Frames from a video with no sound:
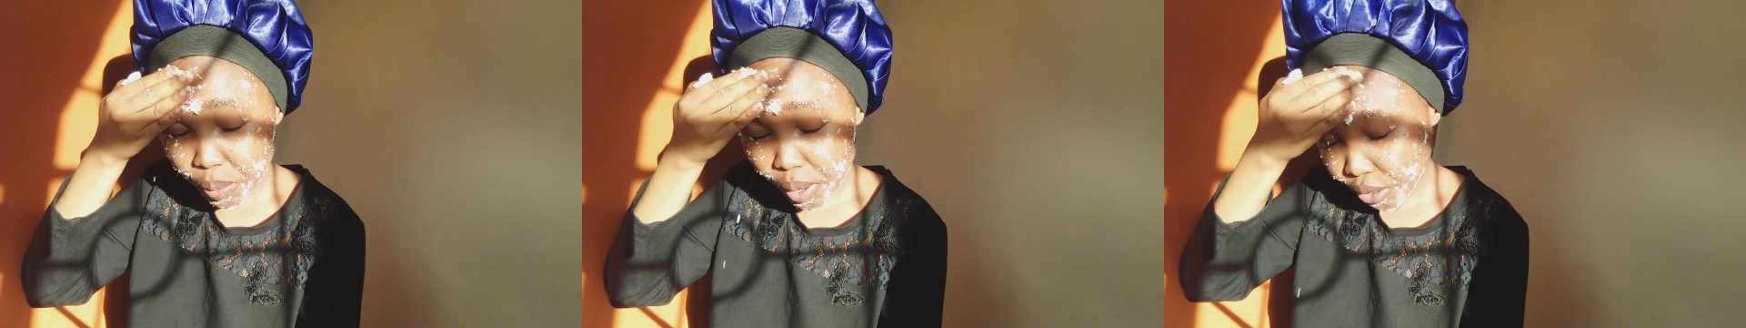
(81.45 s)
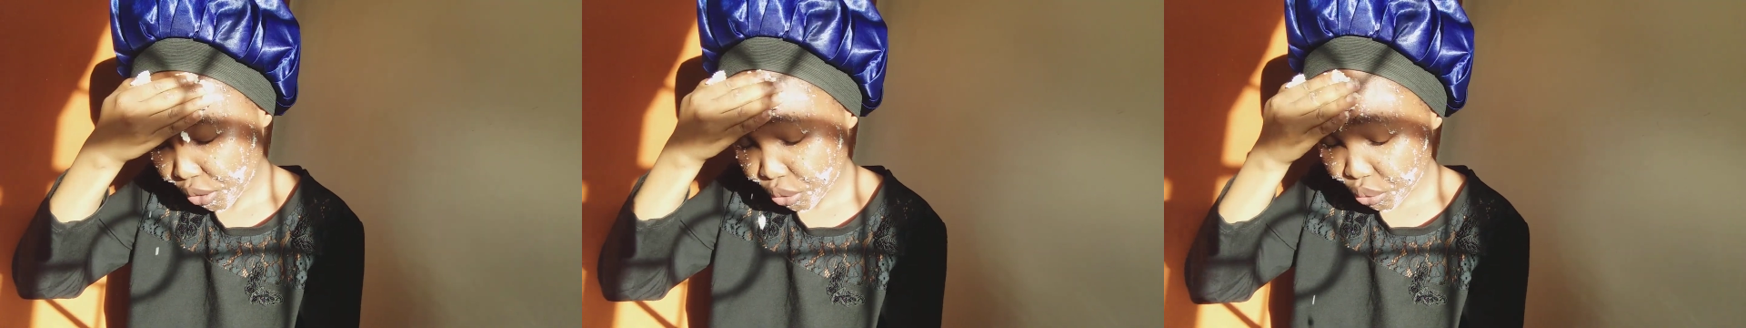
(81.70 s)

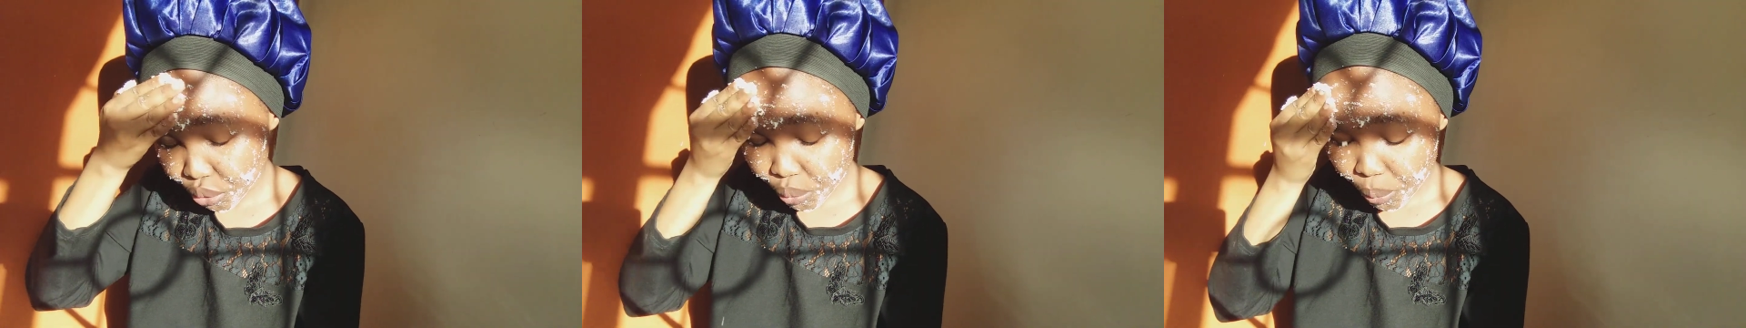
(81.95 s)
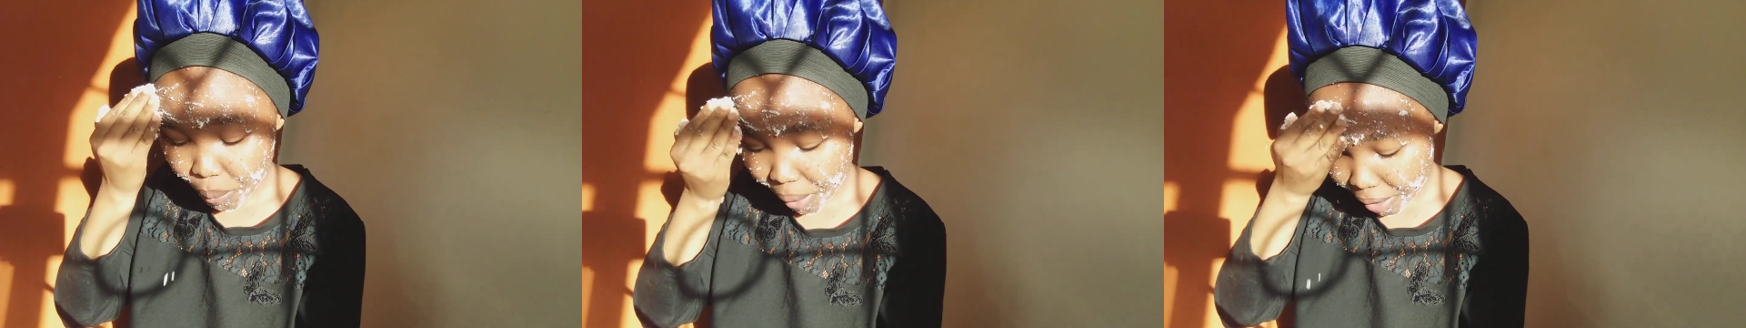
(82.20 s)
wash
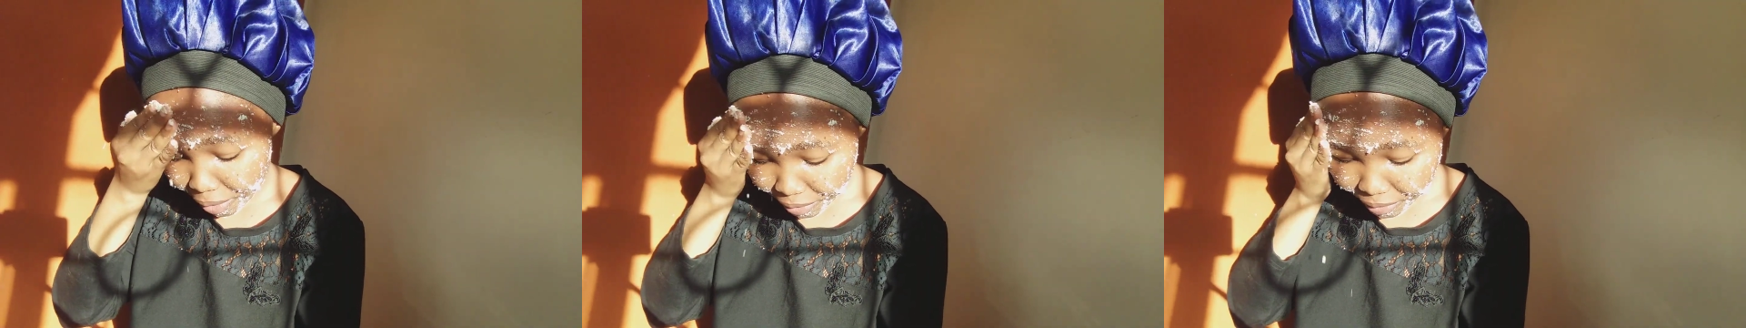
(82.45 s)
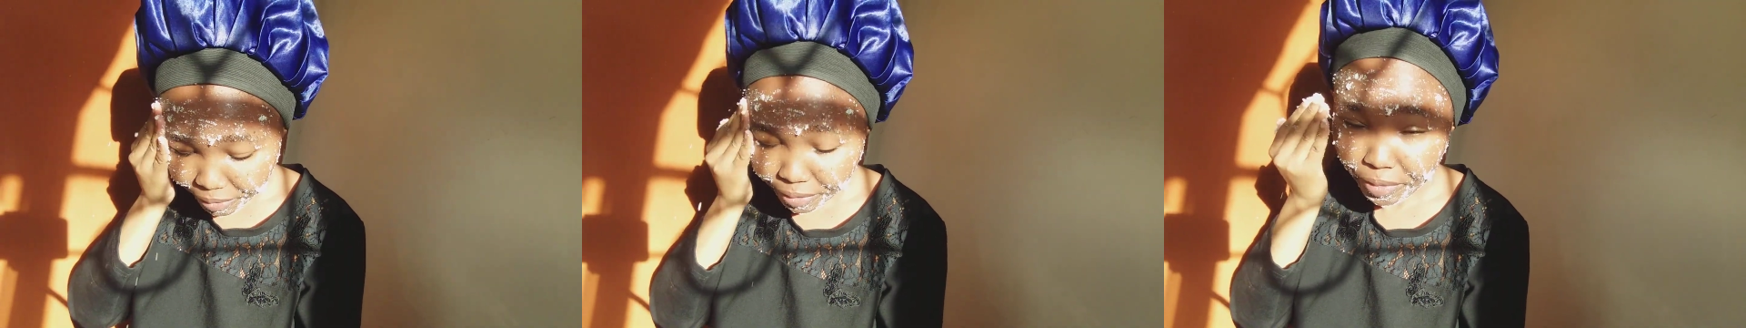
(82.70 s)
your
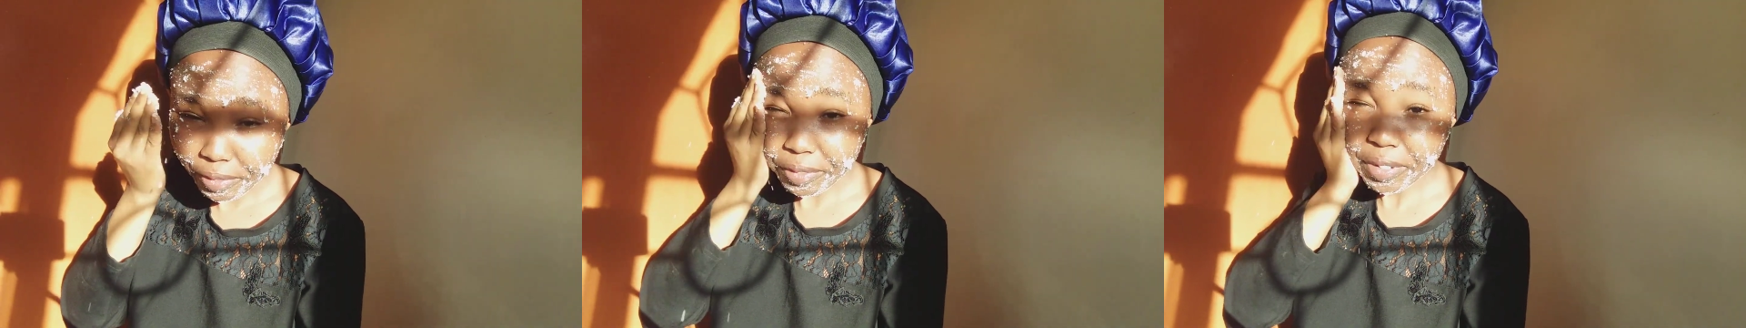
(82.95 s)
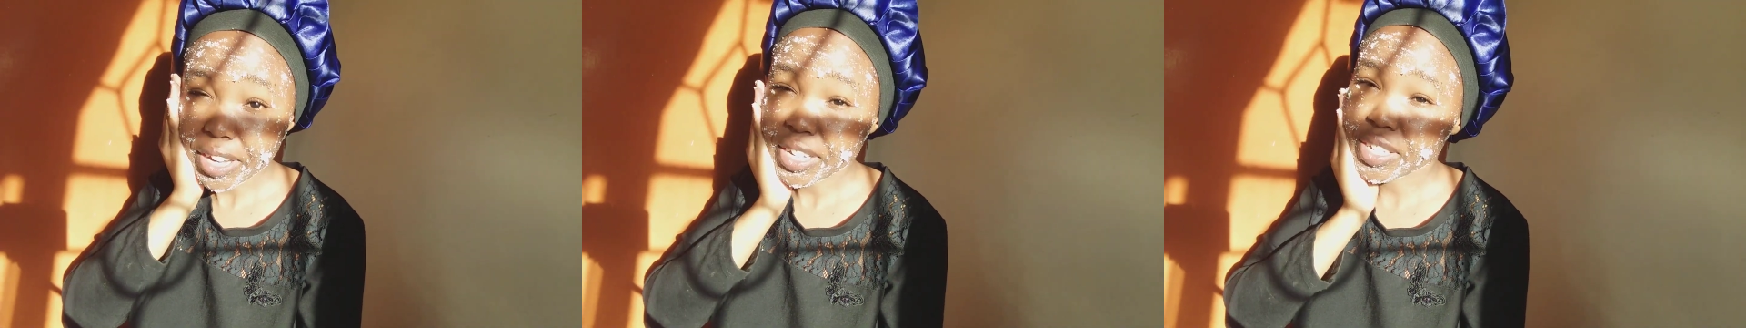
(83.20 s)

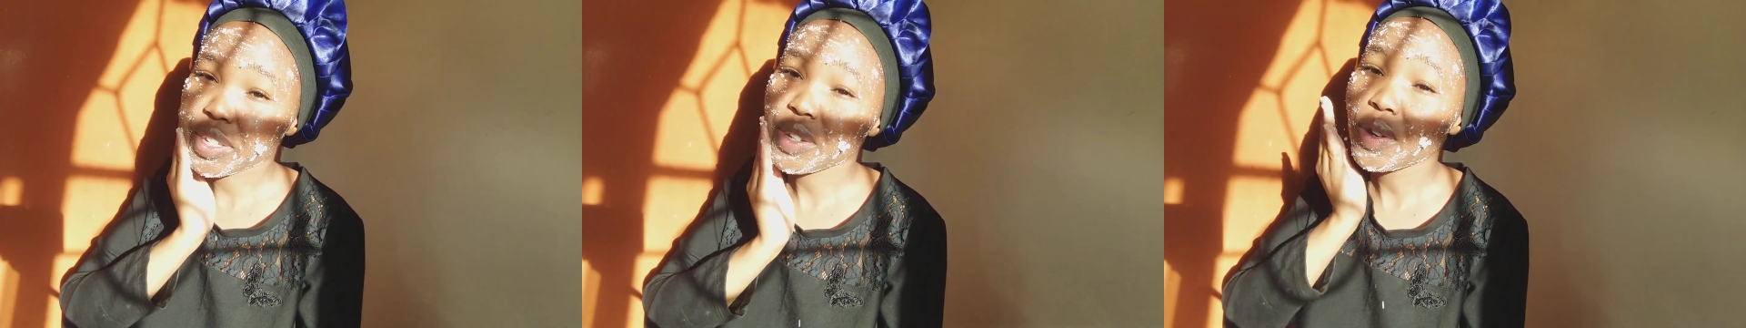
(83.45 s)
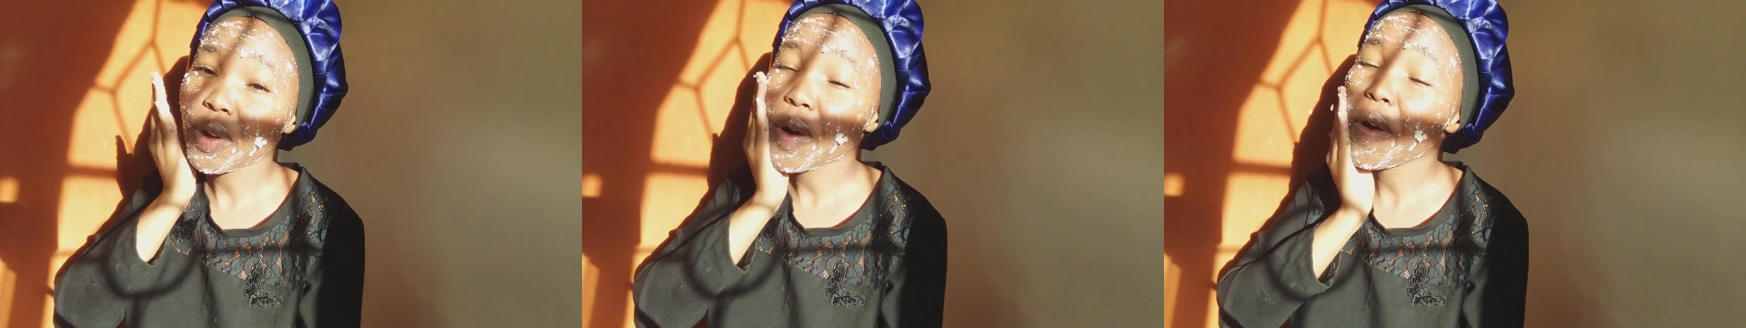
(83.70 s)

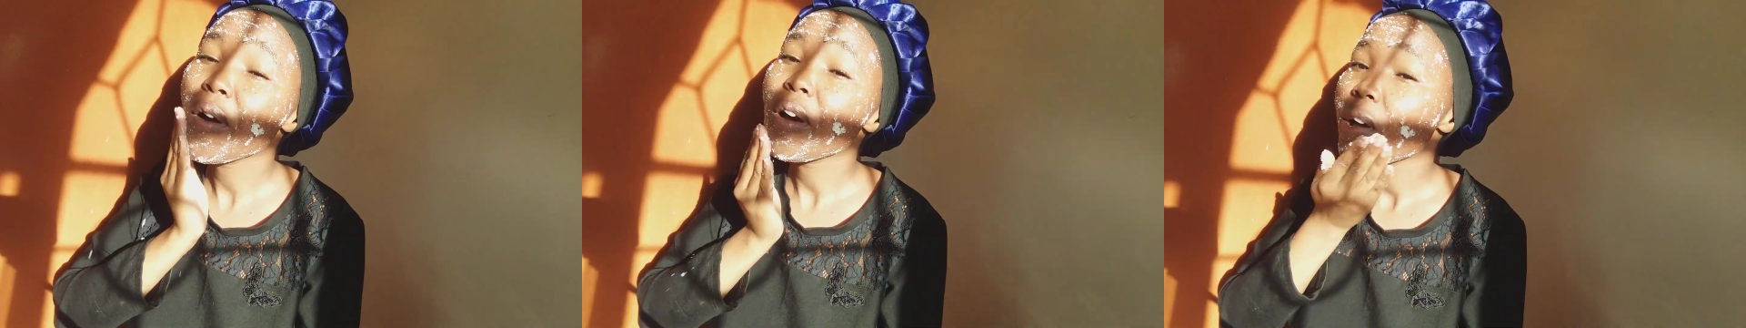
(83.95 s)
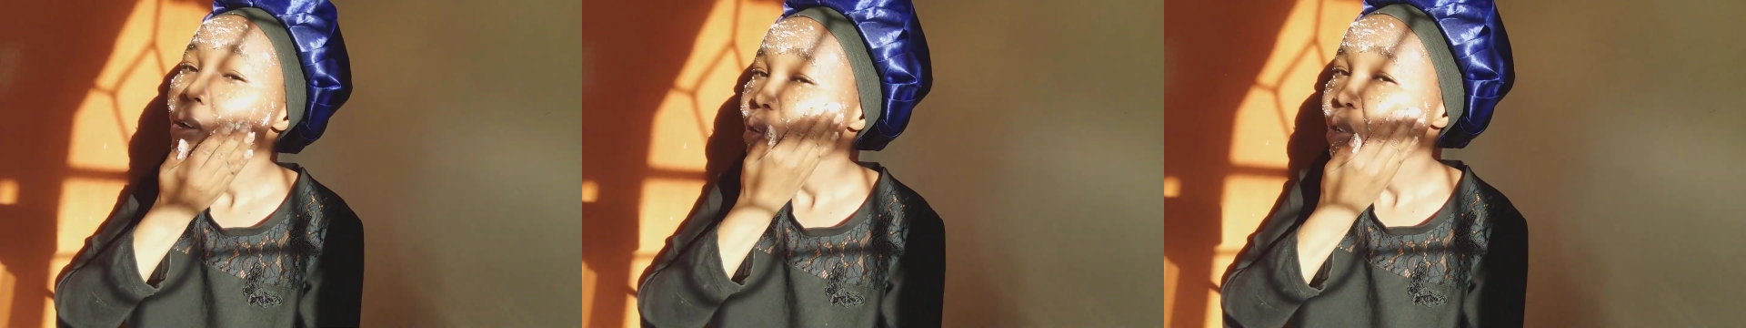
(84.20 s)
you know
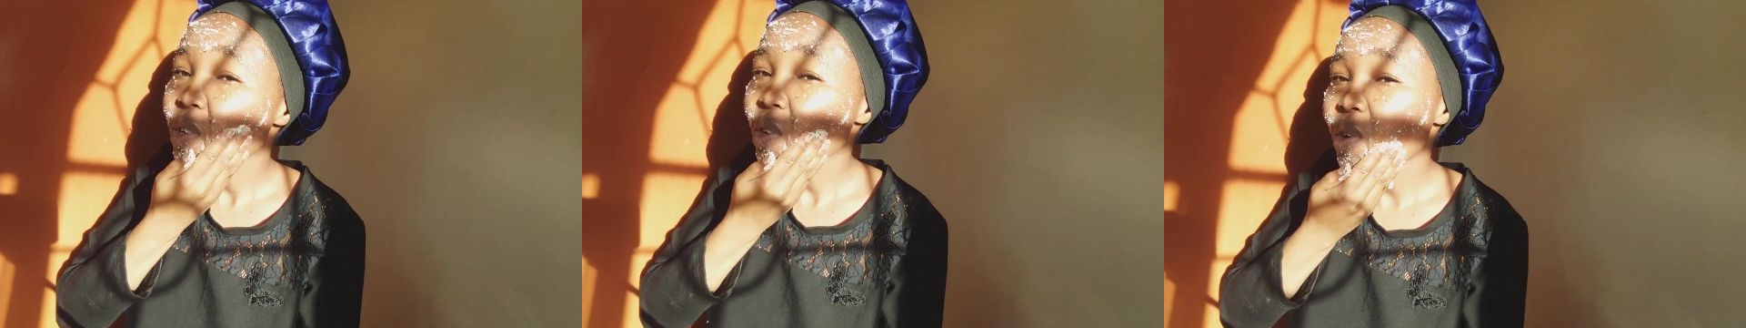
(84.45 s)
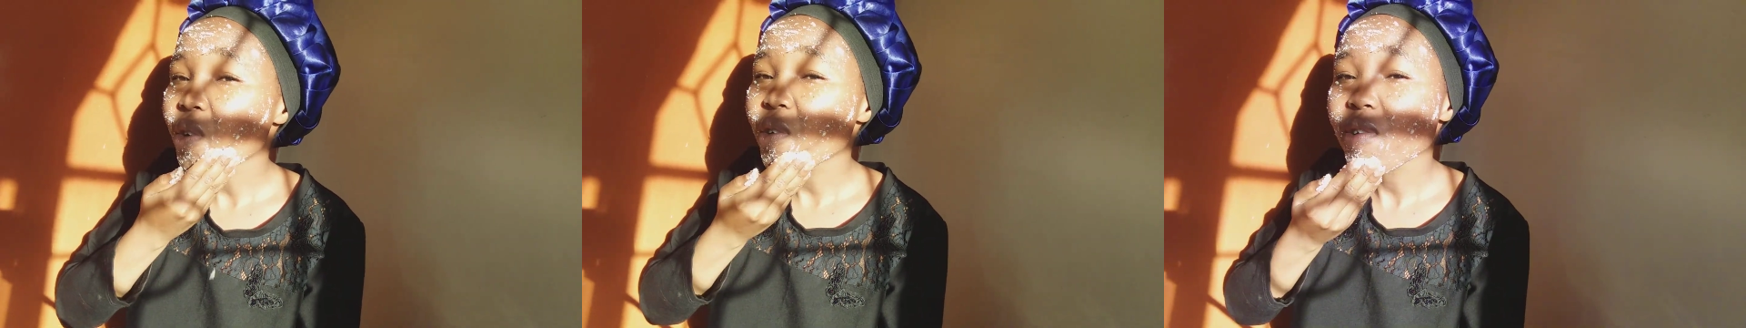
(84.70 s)

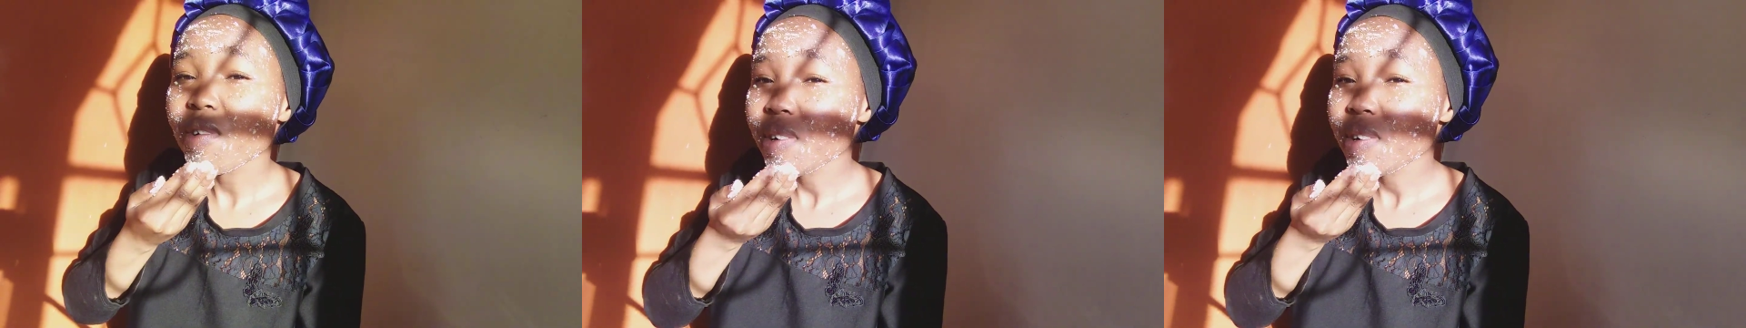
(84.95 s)
so